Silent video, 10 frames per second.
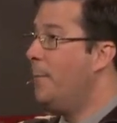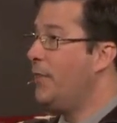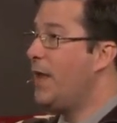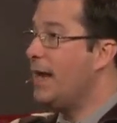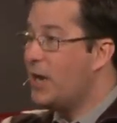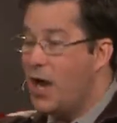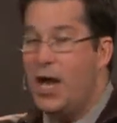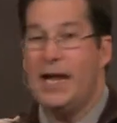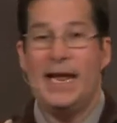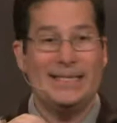but that
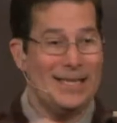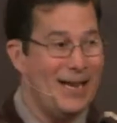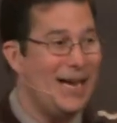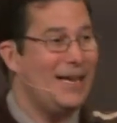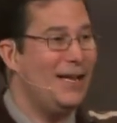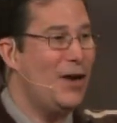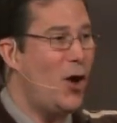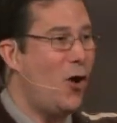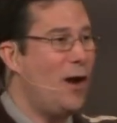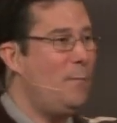God has likely
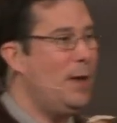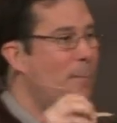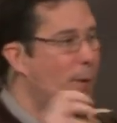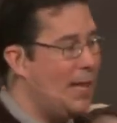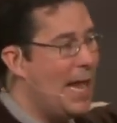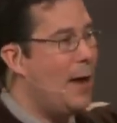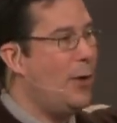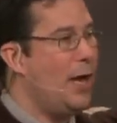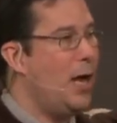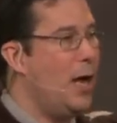already been
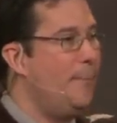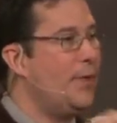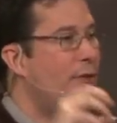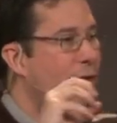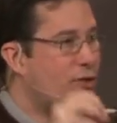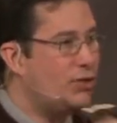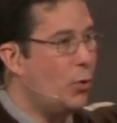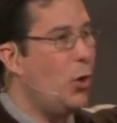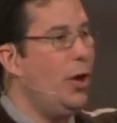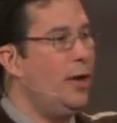plowing up the
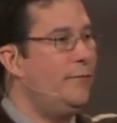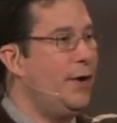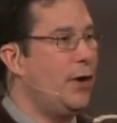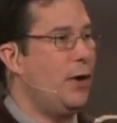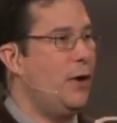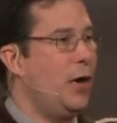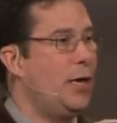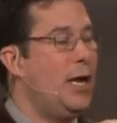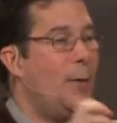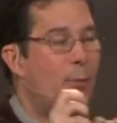soil of their
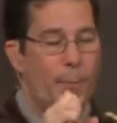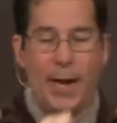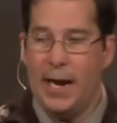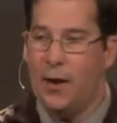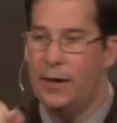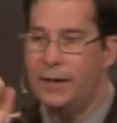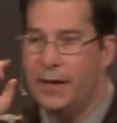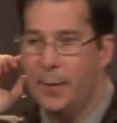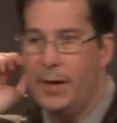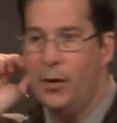heart preparing
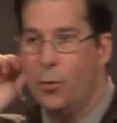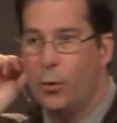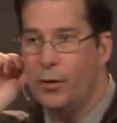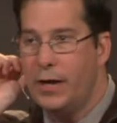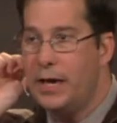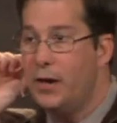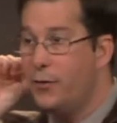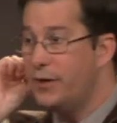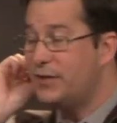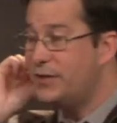them in order to
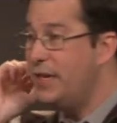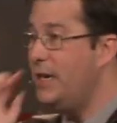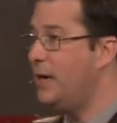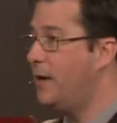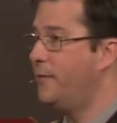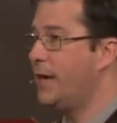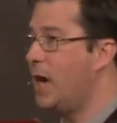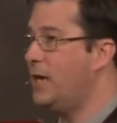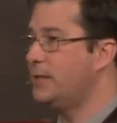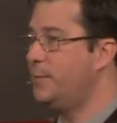hear the seed of the
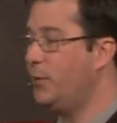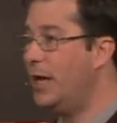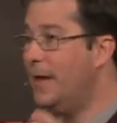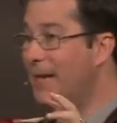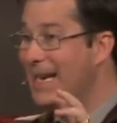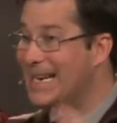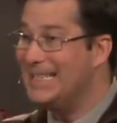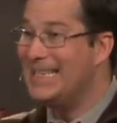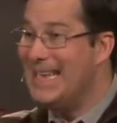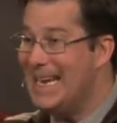gospel that he
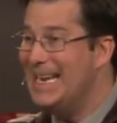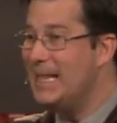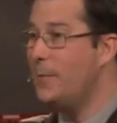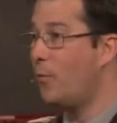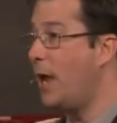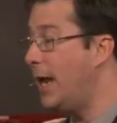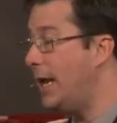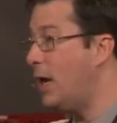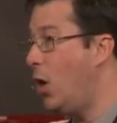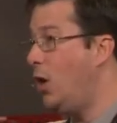is getting them
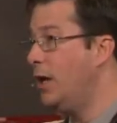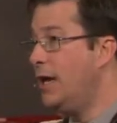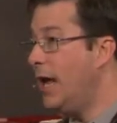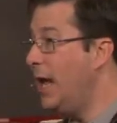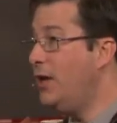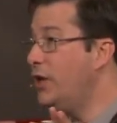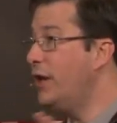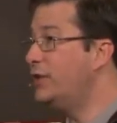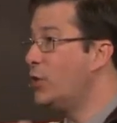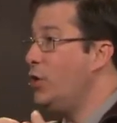ready all, and,
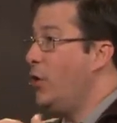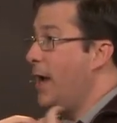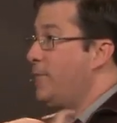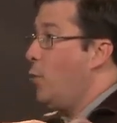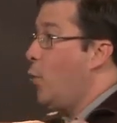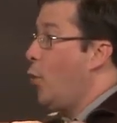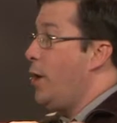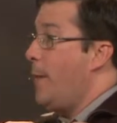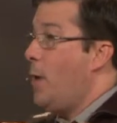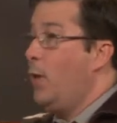and so you don't have to worry
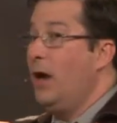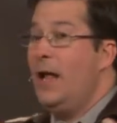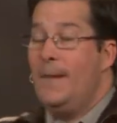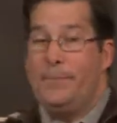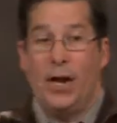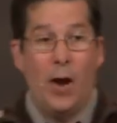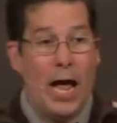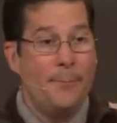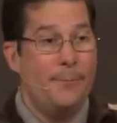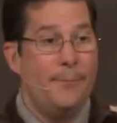about well you know
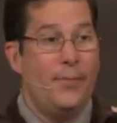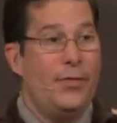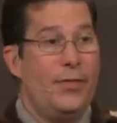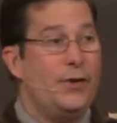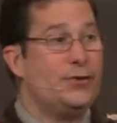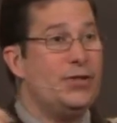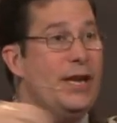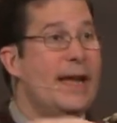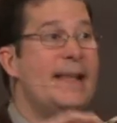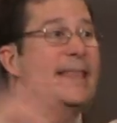i'm there's
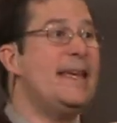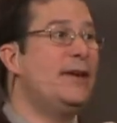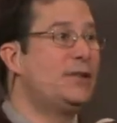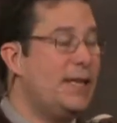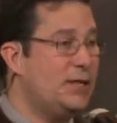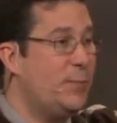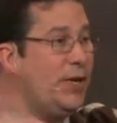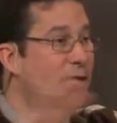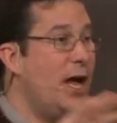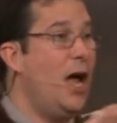nothing else that has
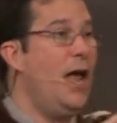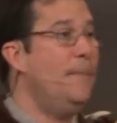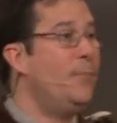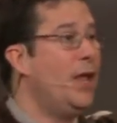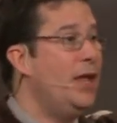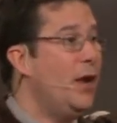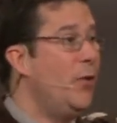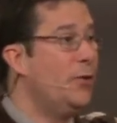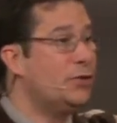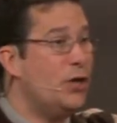been done you know
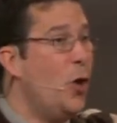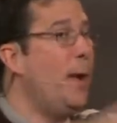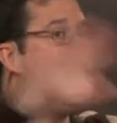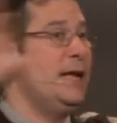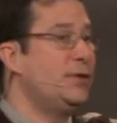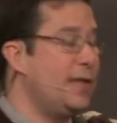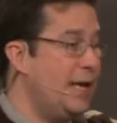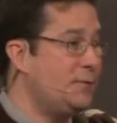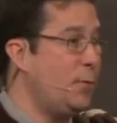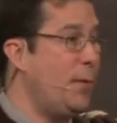there's nobody else that
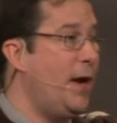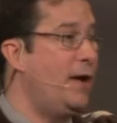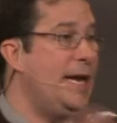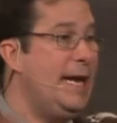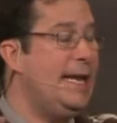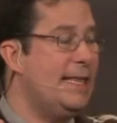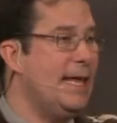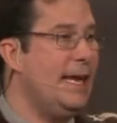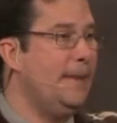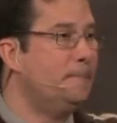has prepared
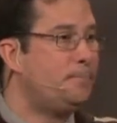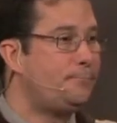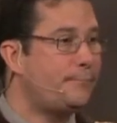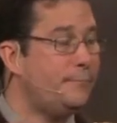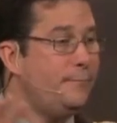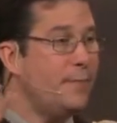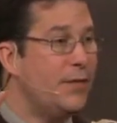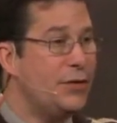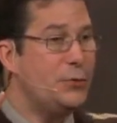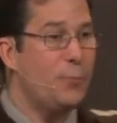anything
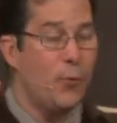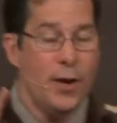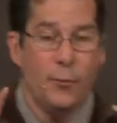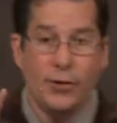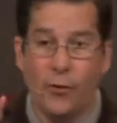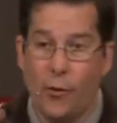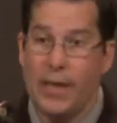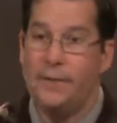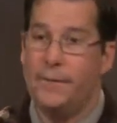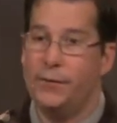that you pray with
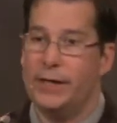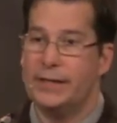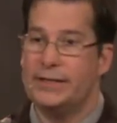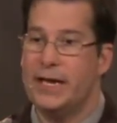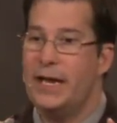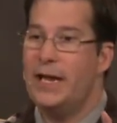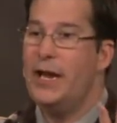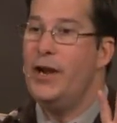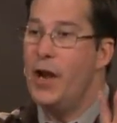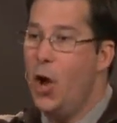gratefulness,
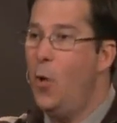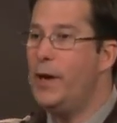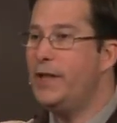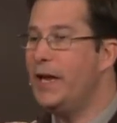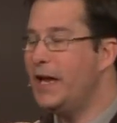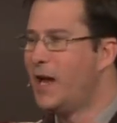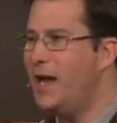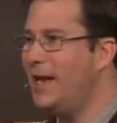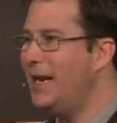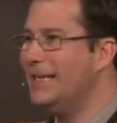knowing that
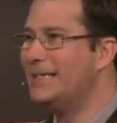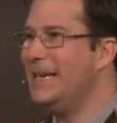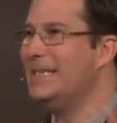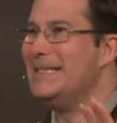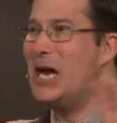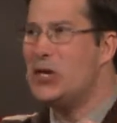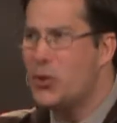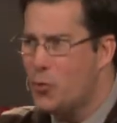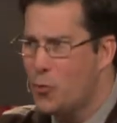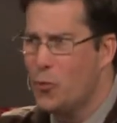God is, is not
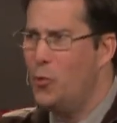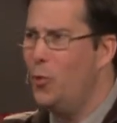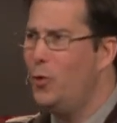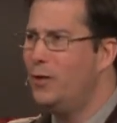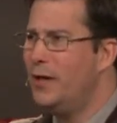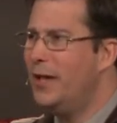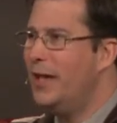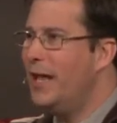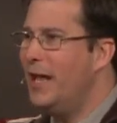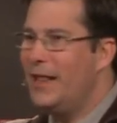cruel,
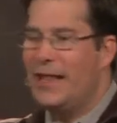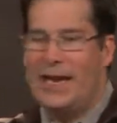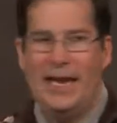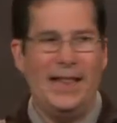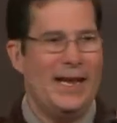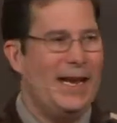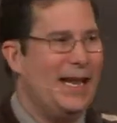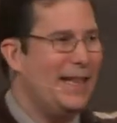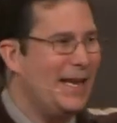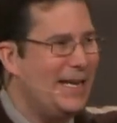uh, uh, that, that,
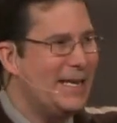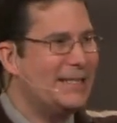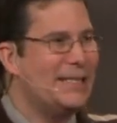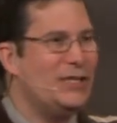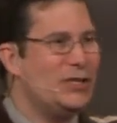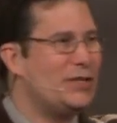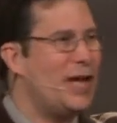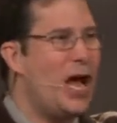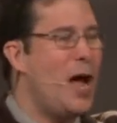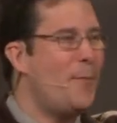that He doesn't just
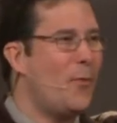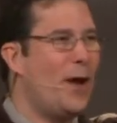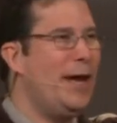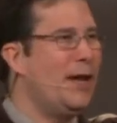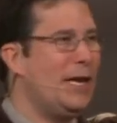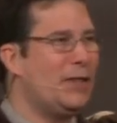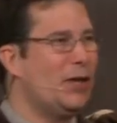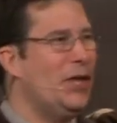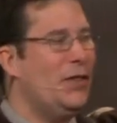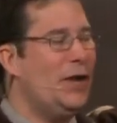operate like
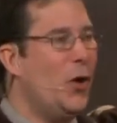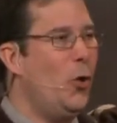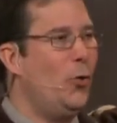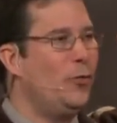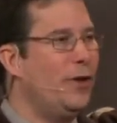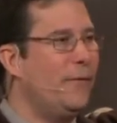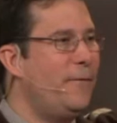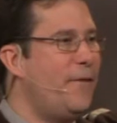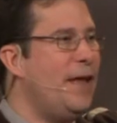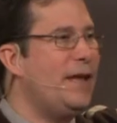the, the old uh,
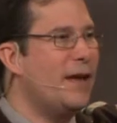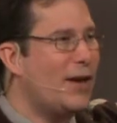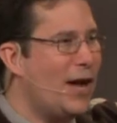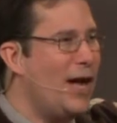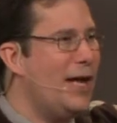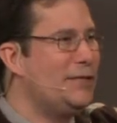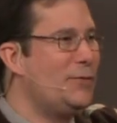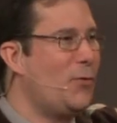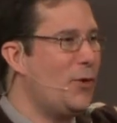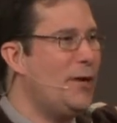fake gods
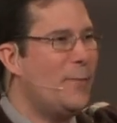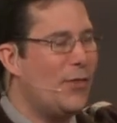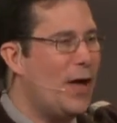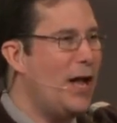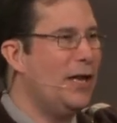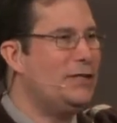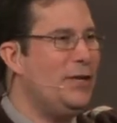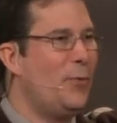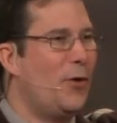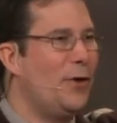of Greek
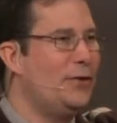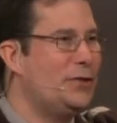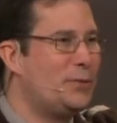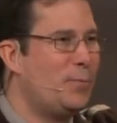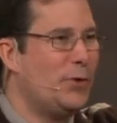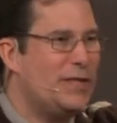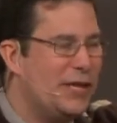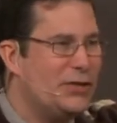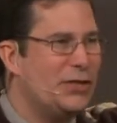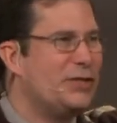mythology where they're just
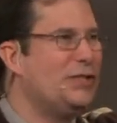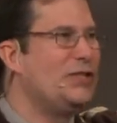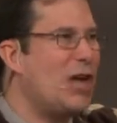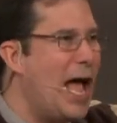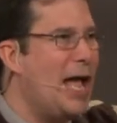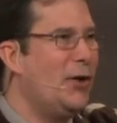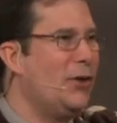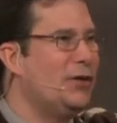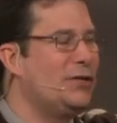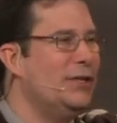pretentious and
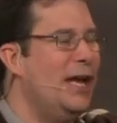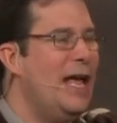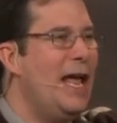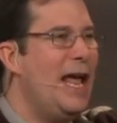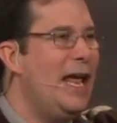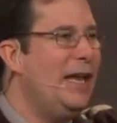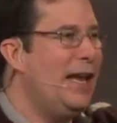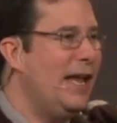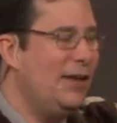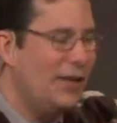childish and, and,
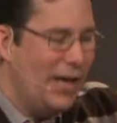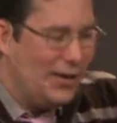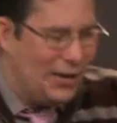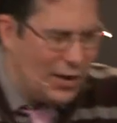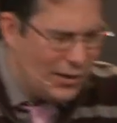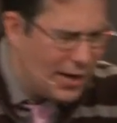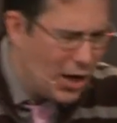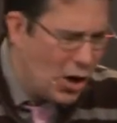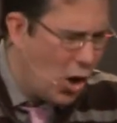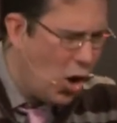and, and they
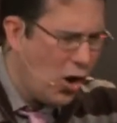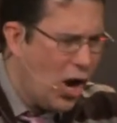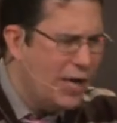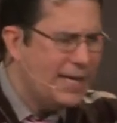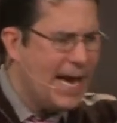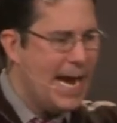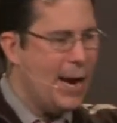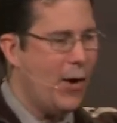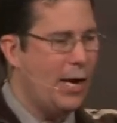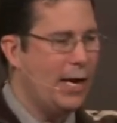are,
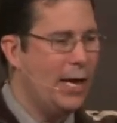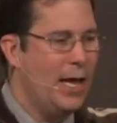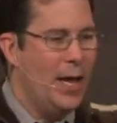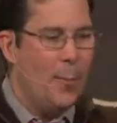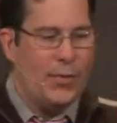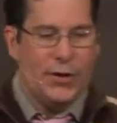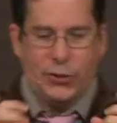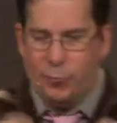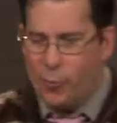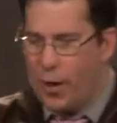uncaring, but
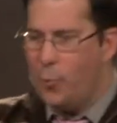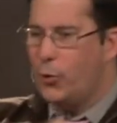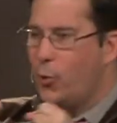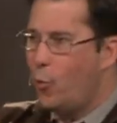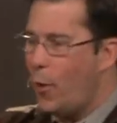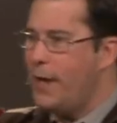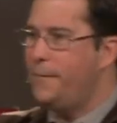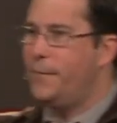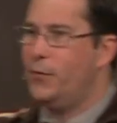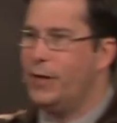that you pray with
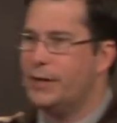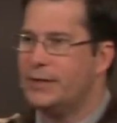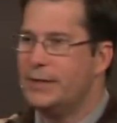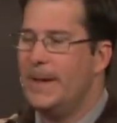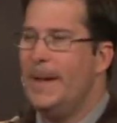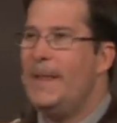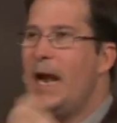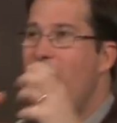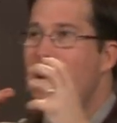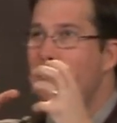gratefulness
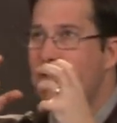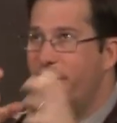that I am